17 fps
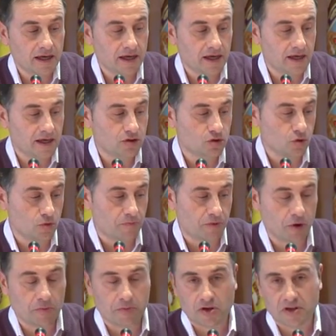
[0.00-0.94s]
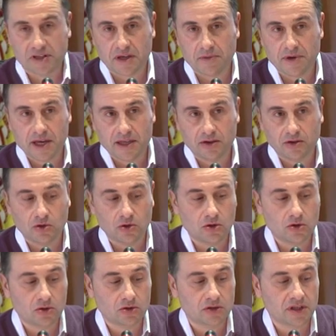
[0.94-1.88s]
The Sohon with
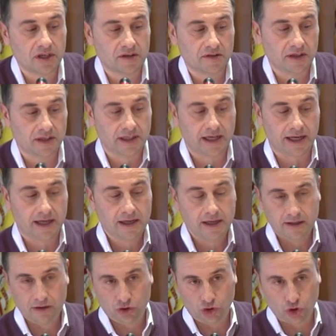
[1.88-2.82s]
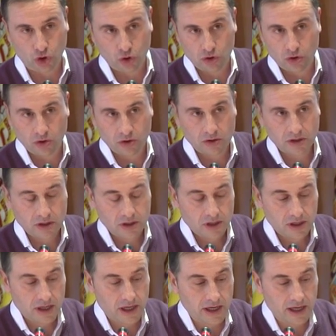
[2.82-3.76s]
its own news, its own
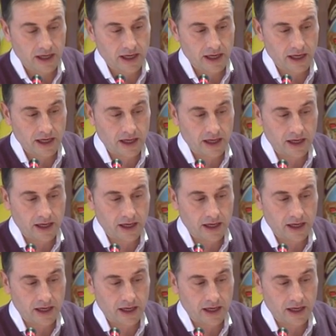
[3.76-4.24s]
events, etc.